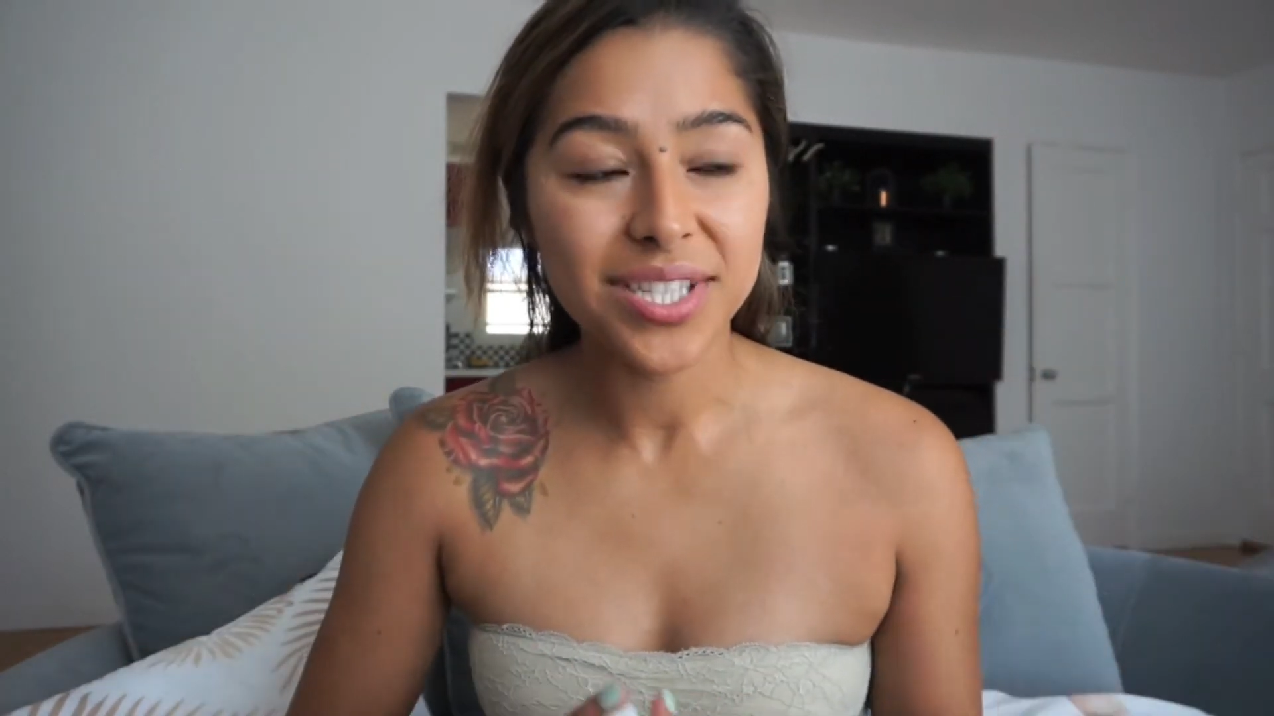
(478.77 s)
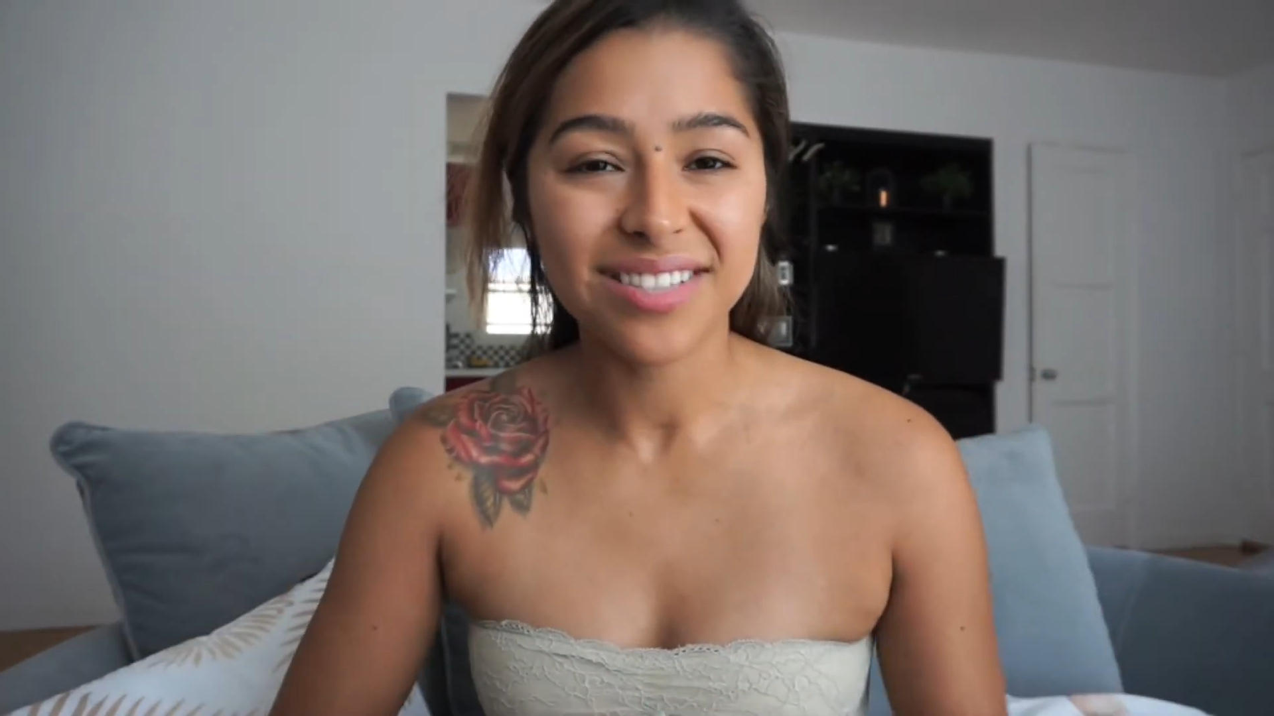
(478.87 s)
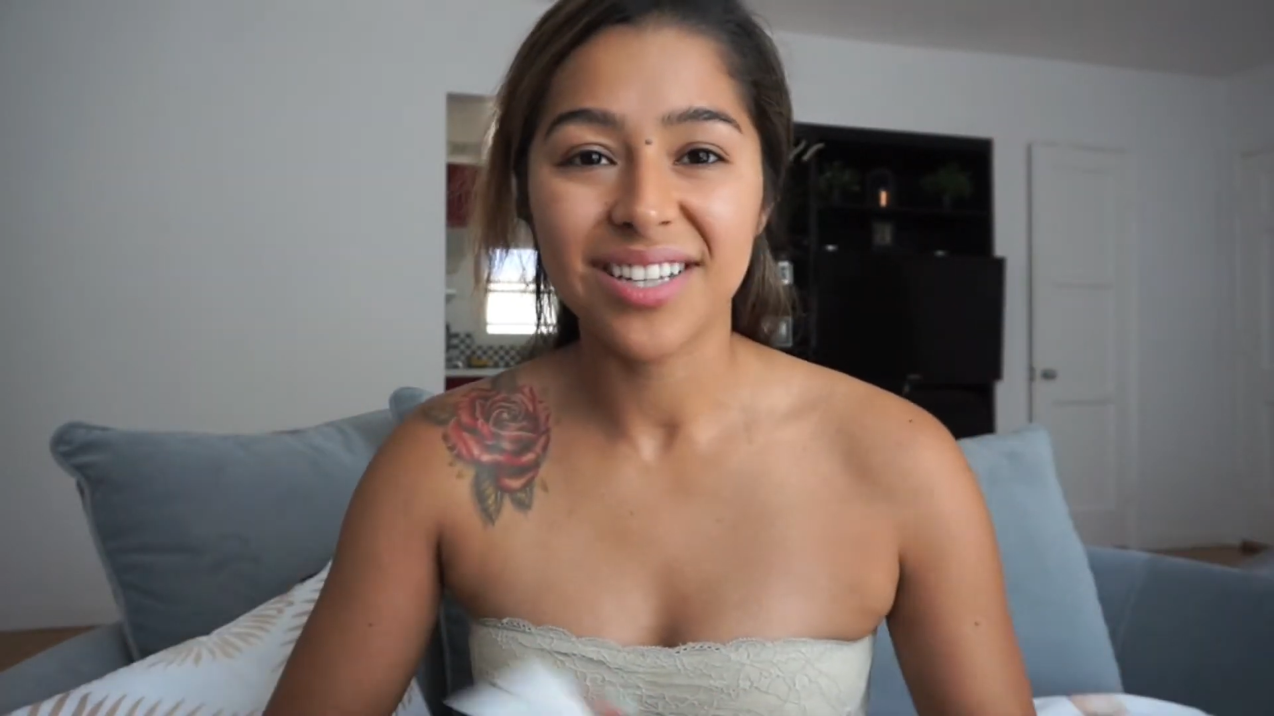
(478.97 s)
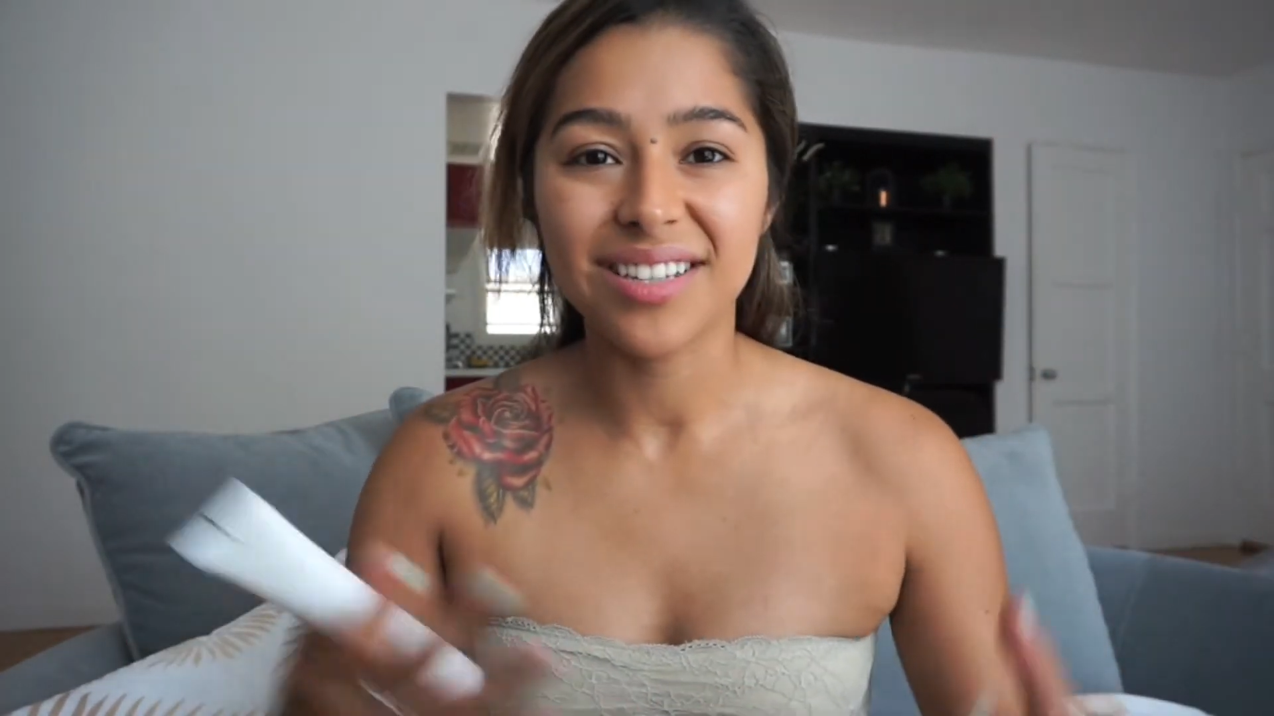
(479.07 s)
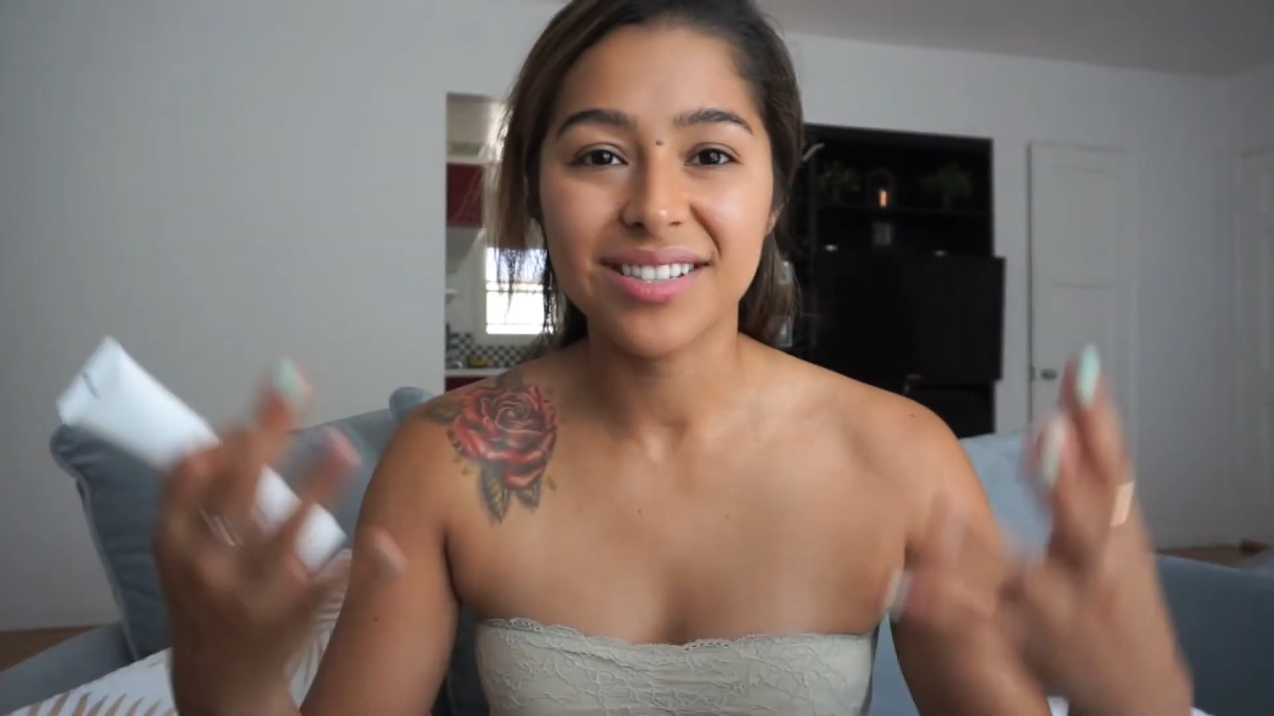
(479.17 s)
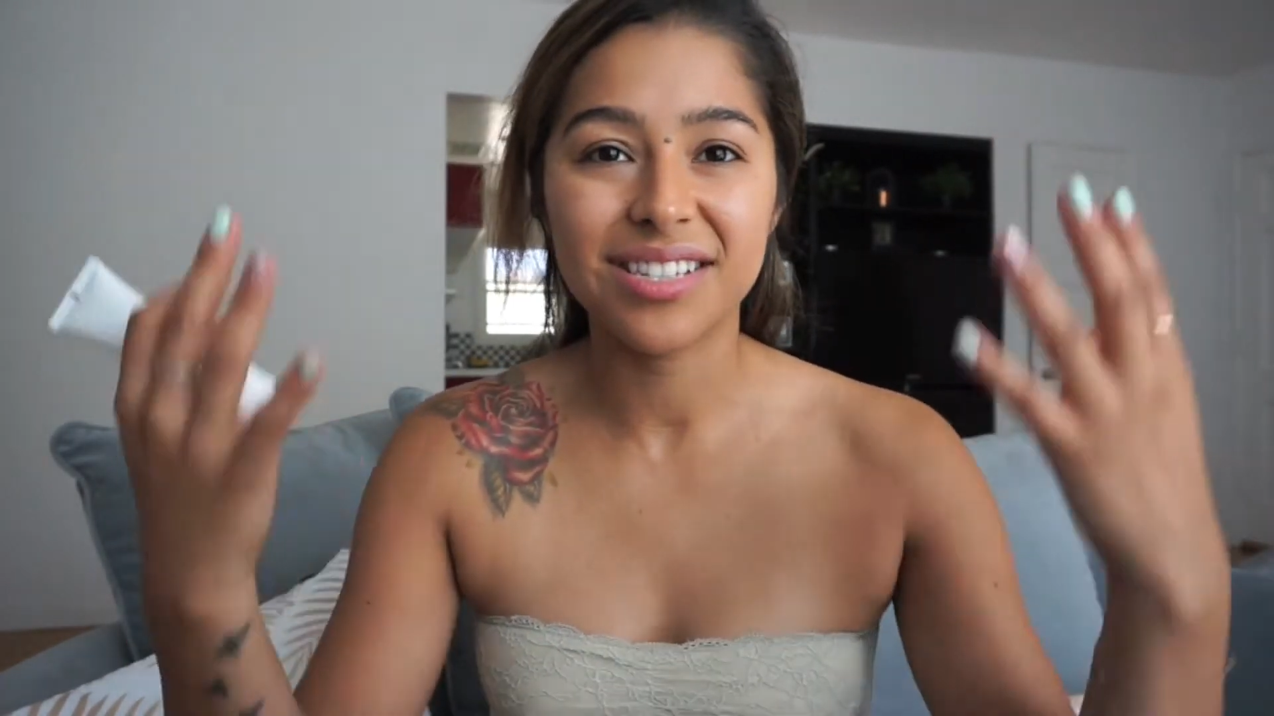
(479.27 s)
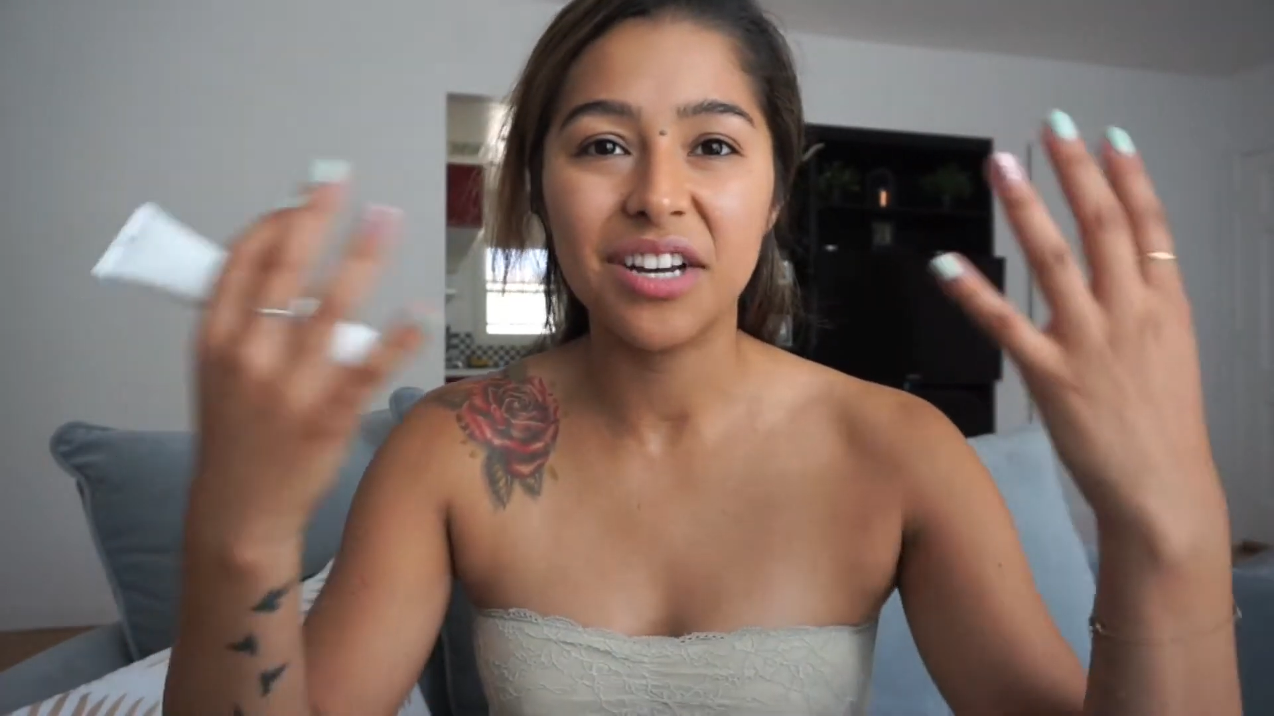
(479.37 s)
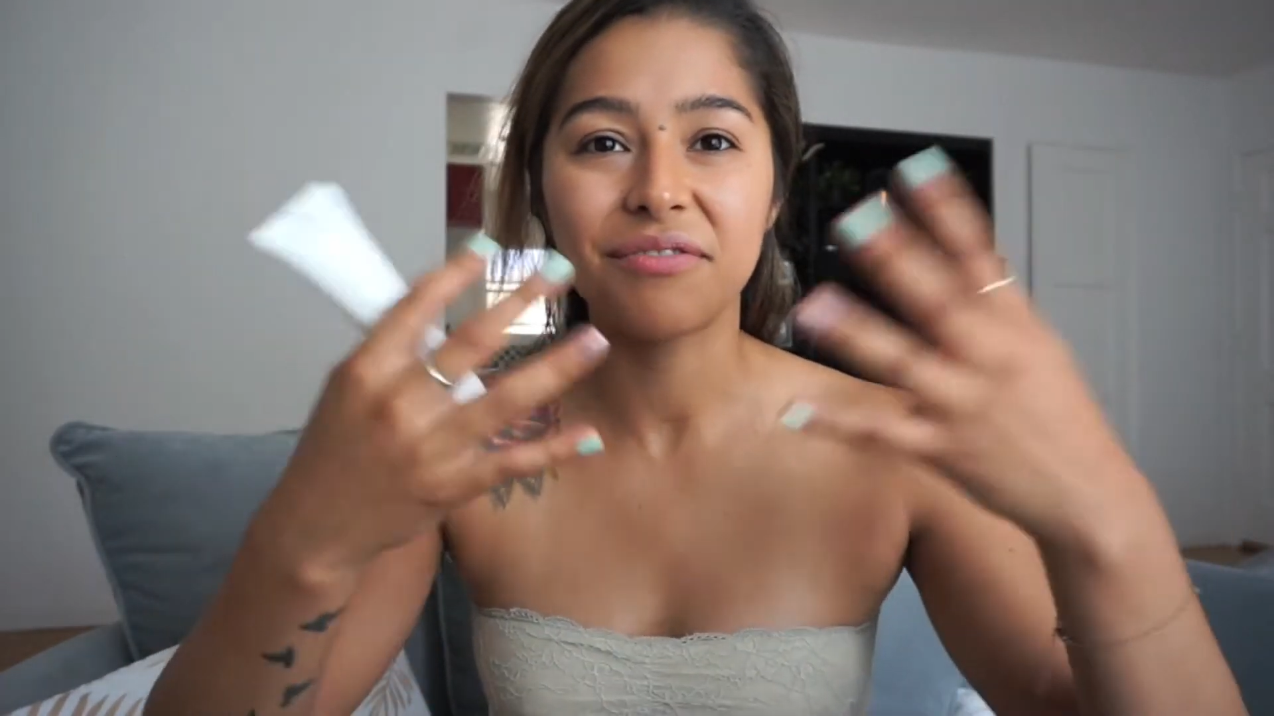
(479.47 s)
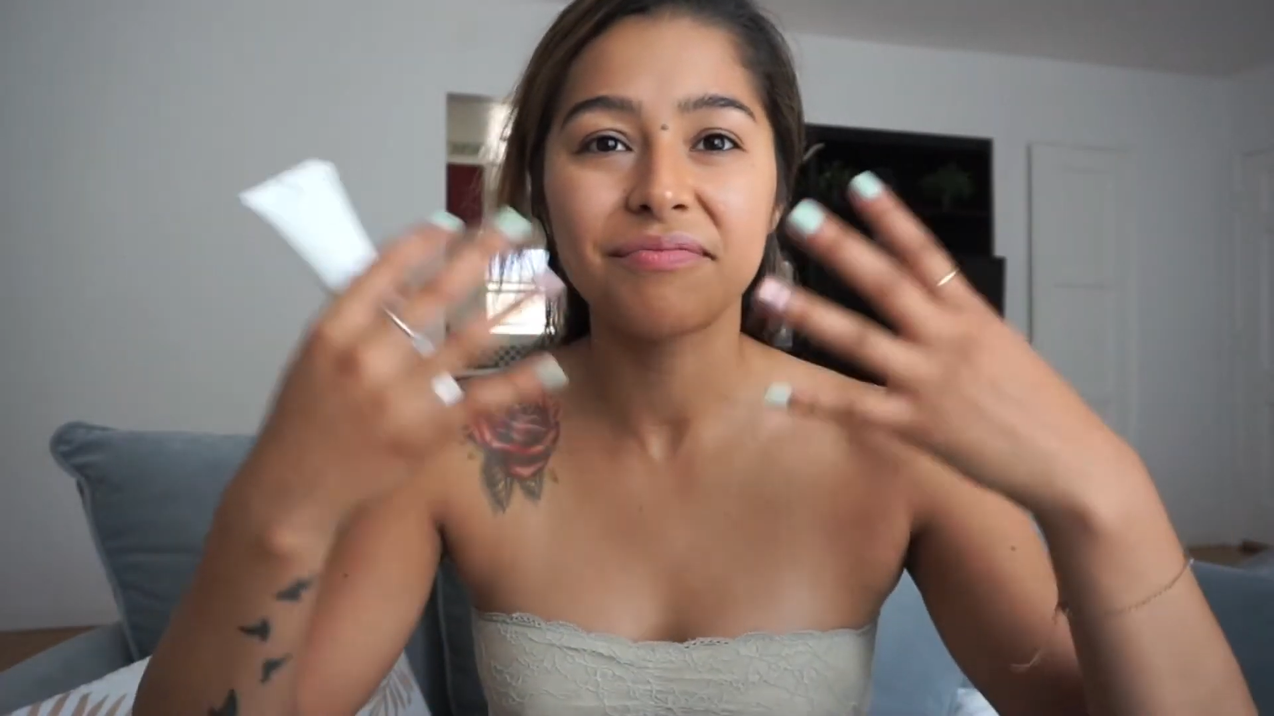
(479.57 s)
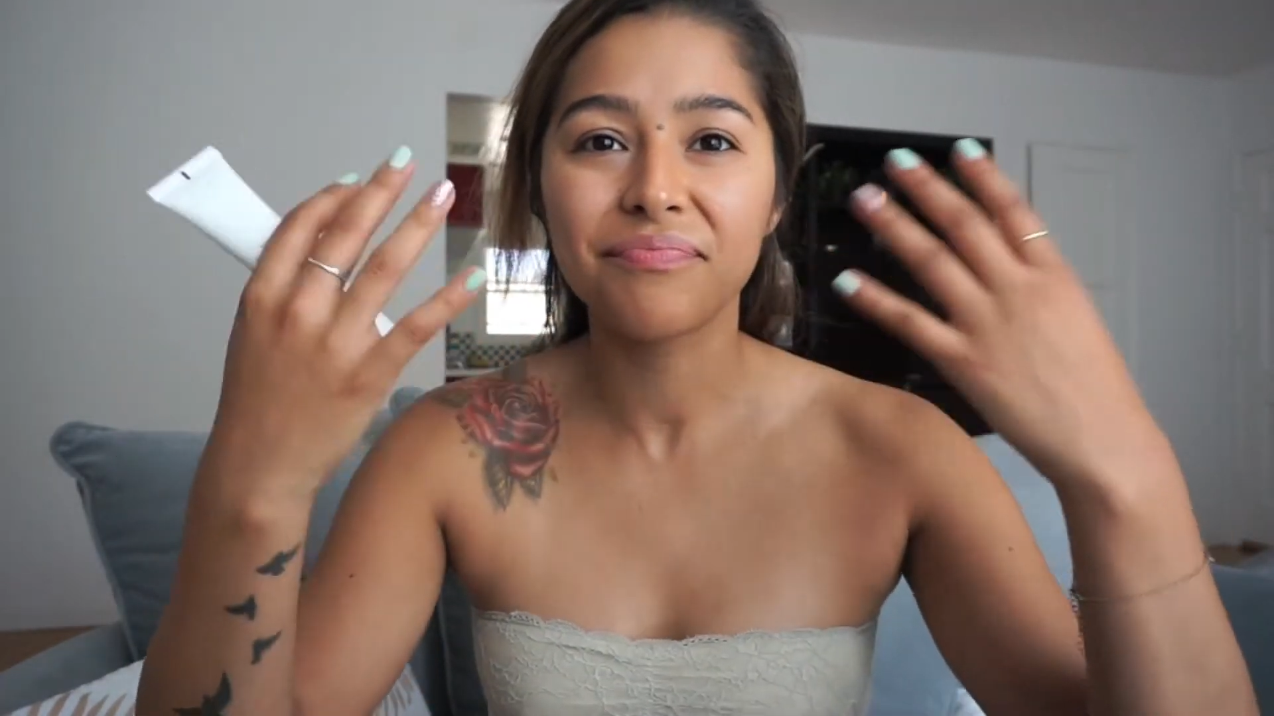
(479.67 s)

and like stuff